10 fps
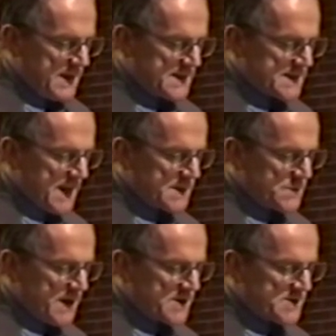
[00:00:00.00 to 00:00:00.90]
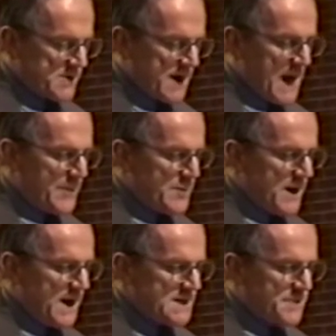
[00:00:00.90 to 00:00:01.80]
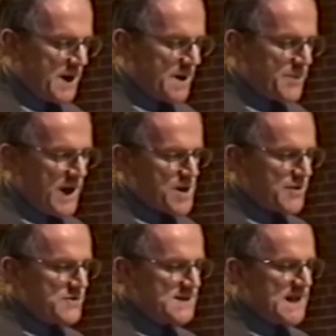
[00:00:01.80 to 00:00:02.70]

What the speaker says: He says, "We are so compromised by our pastoral